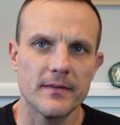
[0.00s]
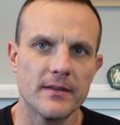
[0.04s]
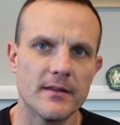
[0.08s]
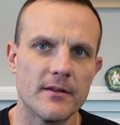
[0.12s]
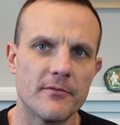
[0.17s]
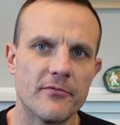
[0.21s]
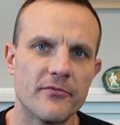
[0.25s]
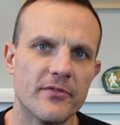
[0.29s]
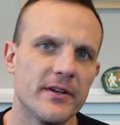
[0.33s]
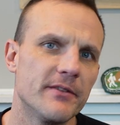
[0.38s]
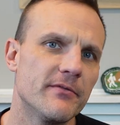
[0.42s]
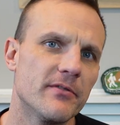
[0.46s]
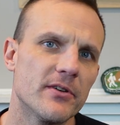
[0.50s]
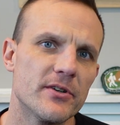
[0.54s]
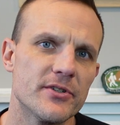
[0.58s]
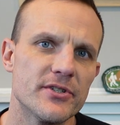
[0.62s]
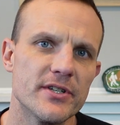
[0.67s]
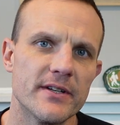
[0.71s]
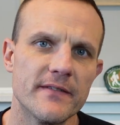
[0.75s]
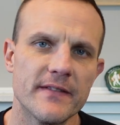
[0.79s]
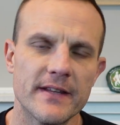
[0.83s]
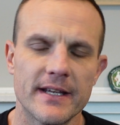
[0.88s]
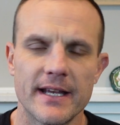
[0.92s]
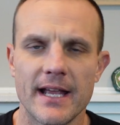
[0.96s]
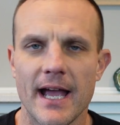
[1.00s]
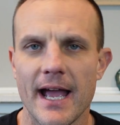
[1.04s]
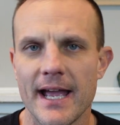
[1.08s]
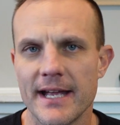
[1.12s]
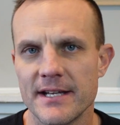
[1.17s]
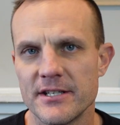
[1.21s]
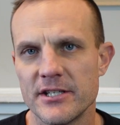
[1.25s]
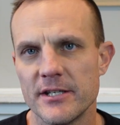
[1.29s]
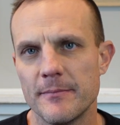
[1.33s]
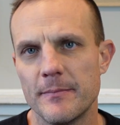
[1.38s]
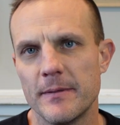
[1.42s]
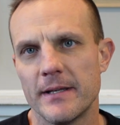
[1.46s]
The free version of the Gaia
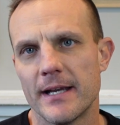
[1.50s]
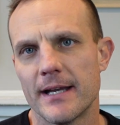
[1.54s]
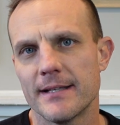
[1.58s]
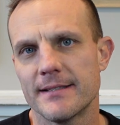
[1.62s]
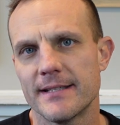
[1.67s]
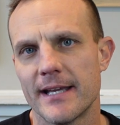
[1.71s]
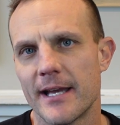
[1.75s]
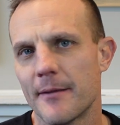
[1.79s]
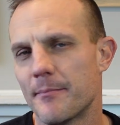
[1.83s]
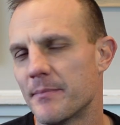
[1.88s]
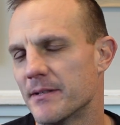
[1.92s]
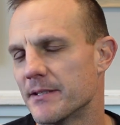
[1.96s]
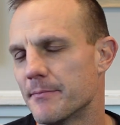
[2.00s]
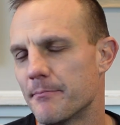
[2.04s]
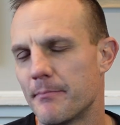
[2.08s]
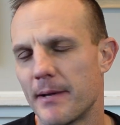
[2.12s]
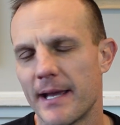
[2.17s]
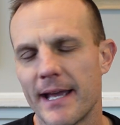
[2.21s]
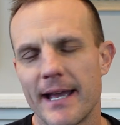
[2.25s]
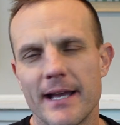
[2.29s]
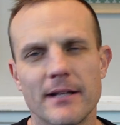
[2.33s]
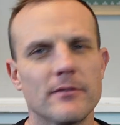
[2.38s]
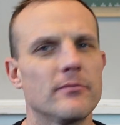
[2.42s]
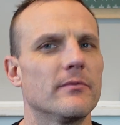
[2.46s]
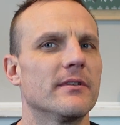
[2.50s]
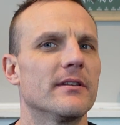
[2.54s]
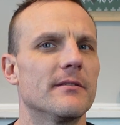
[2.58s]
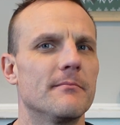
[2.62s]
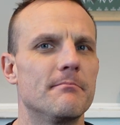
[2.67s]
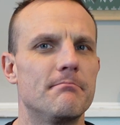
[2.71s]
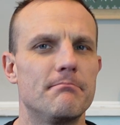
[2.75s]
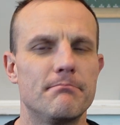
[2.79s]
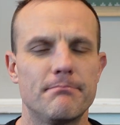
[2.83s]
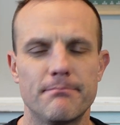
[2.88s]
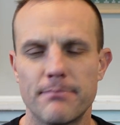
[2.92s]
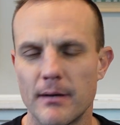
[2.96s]
GPS app is packed with a
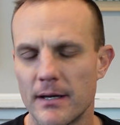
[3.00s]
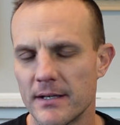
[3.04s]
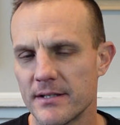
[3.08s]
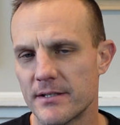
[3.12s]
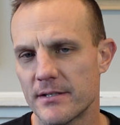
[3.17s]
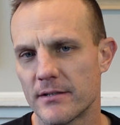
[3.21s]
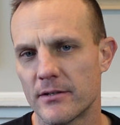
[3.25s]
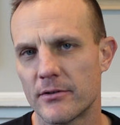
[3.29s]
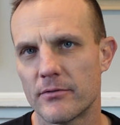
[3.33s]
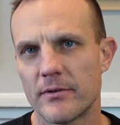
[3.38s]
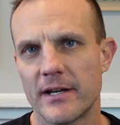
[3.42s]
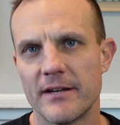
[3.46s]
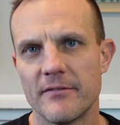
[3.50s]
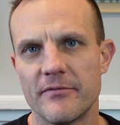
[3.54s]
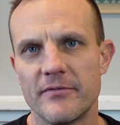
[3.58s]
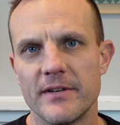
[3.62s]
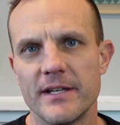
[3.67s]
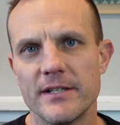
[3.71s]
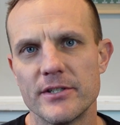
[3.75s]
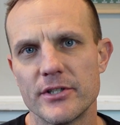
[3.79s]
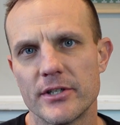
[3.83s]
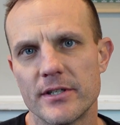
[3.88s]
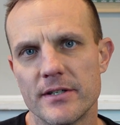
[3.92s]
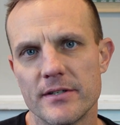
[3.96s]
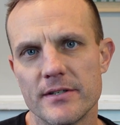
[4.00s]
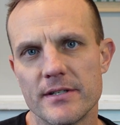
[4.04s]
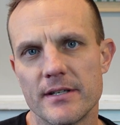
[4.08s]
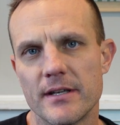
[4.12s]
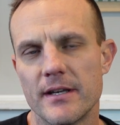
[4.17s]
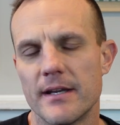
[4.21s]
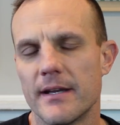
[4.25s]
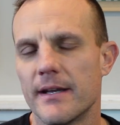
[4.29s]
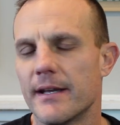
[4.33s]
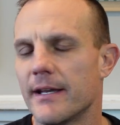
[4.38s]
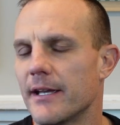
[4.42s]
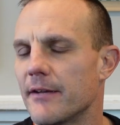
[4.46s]
bunch of great features.
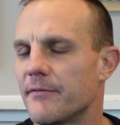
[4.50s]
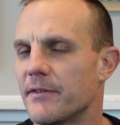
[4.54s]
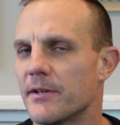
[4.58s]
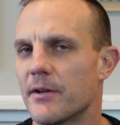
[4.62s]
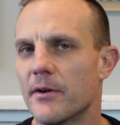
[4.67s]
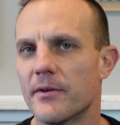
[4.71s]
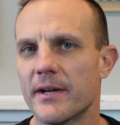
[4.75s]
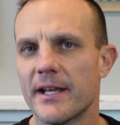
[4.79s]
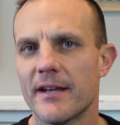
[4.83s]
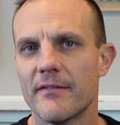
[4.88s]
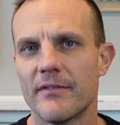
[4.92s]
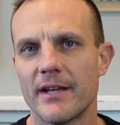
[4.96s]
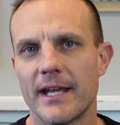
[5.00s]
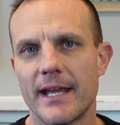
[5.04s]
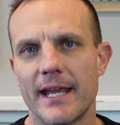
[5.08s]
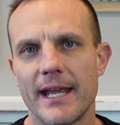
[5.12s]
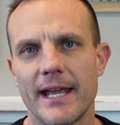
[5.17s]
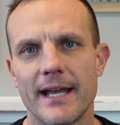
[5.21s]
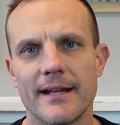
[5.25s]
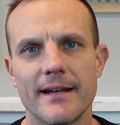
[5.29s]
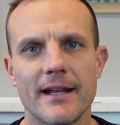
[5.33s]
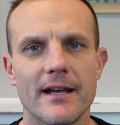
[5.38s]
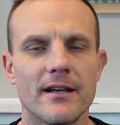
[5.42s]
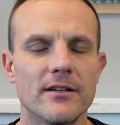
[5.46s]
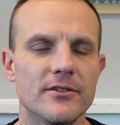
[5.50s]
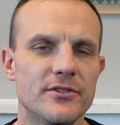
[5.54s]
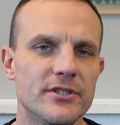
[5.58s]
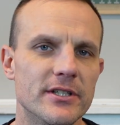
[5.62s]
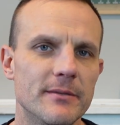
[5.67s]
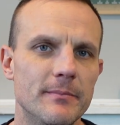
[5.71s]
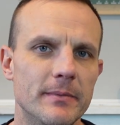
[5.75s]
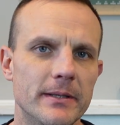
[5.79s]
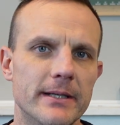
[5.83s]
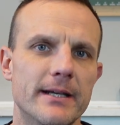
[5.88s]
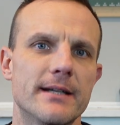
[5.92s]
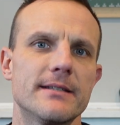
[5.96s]
If you don't have a handheld
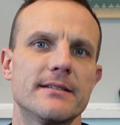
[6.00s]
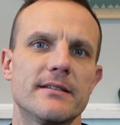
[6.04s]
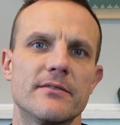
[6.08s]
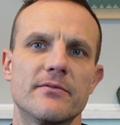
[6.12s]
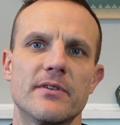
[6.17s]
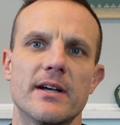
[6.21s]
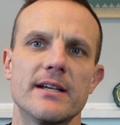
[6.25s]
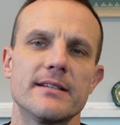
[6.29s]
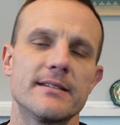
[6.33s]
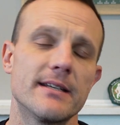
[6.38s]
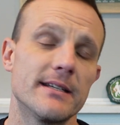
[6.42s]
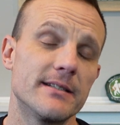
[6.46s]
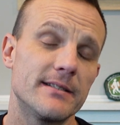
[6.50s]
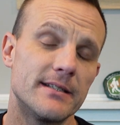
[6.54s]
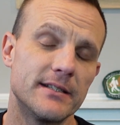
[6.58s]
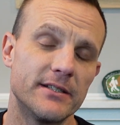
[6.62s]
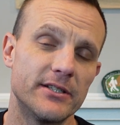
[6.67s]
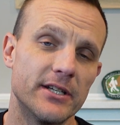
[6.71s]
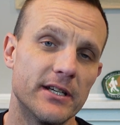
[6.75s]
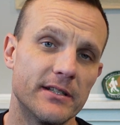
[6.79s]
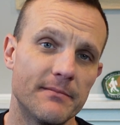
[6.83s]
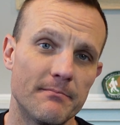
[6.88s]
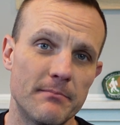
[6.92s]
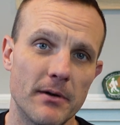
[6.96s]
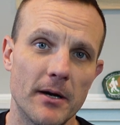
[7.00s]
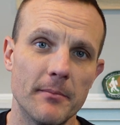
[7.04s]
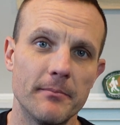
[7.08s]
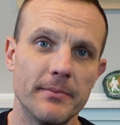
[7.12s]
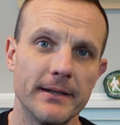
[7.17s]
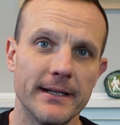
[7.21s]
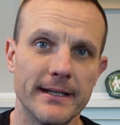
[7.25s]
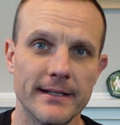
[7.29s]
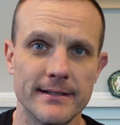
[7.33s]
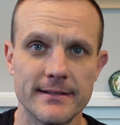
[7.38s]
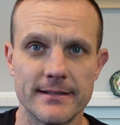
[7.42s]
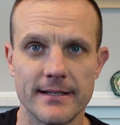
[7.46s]
GPS device, I suggest
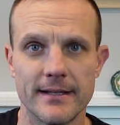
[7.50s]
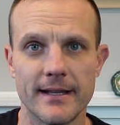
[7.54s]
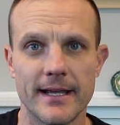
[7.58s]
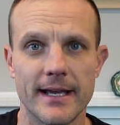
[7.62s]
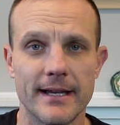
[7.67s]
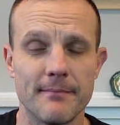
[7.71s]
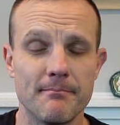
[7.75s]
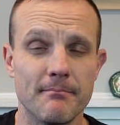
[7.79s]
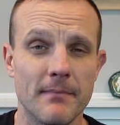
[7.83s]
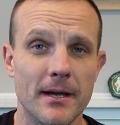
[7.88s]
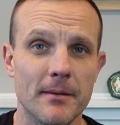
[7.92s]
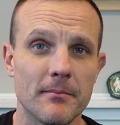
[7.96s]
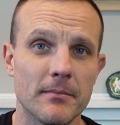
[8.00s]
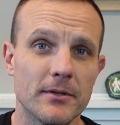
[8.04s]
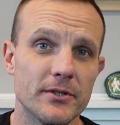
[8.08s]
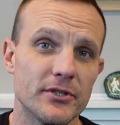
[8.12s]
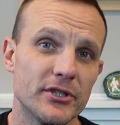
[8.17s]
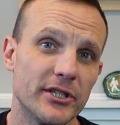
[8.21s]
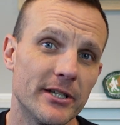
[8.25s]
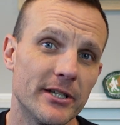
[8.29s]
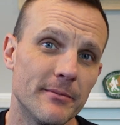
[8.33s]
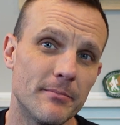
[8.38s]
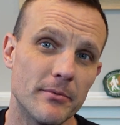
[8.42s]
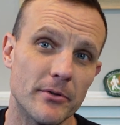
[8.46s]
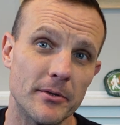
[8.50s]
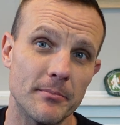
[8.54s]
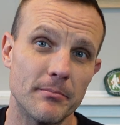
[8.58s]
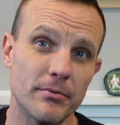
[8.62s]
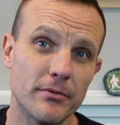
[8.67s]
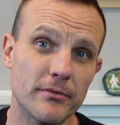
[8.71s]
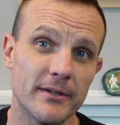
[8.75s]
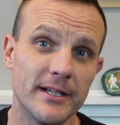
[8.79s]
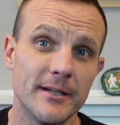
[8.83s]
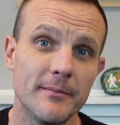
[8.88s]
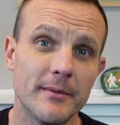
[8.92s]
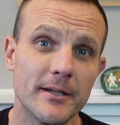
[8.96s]
bumping into that membership or
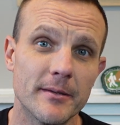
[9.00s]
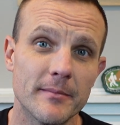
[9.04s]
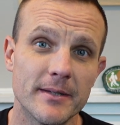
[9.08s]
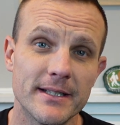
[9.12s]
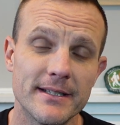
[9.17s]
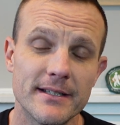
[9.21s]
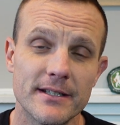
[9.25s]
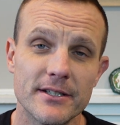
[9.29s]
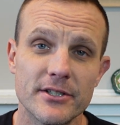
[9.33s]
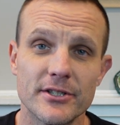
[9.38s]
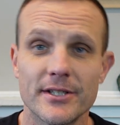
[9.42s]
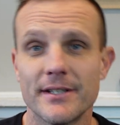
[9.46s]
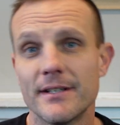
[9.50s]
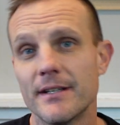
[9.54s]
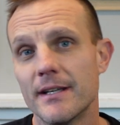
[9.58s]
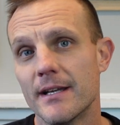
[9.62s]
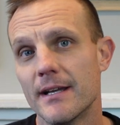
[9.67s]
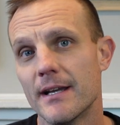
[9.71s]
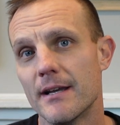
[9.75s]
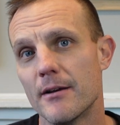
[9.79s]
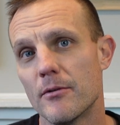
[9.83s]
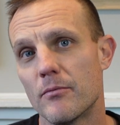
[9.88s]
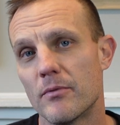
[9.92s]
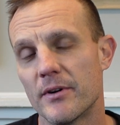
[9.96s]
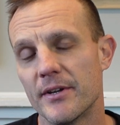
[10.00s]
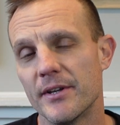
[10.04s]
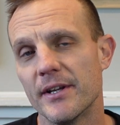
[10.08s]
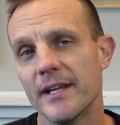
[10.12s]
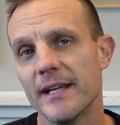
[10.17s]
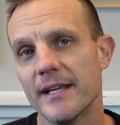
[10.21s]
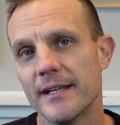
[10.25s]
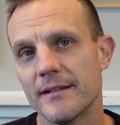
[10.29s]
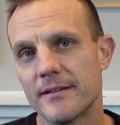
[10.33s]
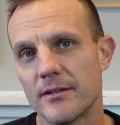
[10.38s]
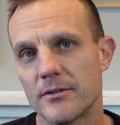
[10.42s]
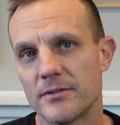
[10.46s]
premium edition where you can
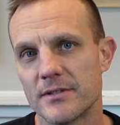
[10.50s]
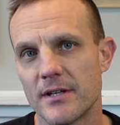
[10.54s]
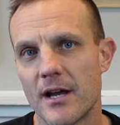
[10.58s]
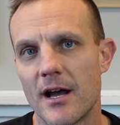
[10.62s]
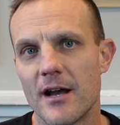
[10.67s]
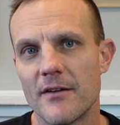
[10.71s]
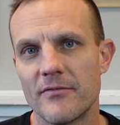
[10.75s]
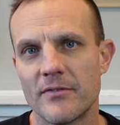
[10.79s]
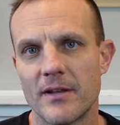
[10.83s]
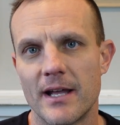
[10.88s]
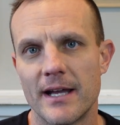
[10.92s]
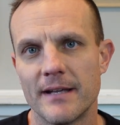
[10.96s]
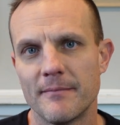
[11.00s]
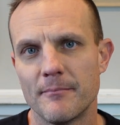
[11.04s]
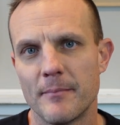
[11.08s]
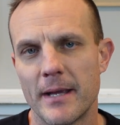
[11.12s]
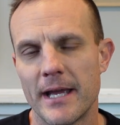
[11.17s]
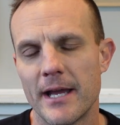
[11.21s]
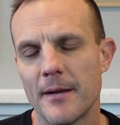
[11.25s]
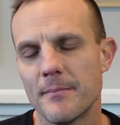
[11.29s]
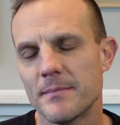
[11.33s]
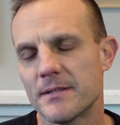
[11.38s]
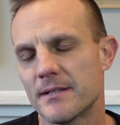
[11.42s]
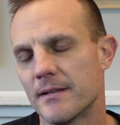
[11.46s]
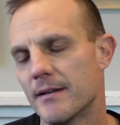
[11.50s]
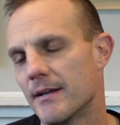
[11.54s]
get those offline maps.